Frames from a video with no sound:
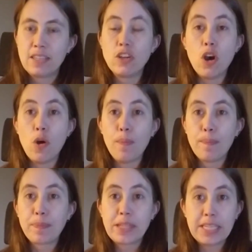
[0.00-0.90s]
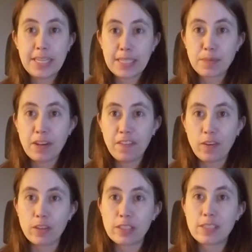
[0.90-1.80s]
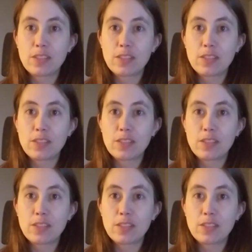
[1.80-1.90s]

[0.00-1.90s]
No, today's May 1st.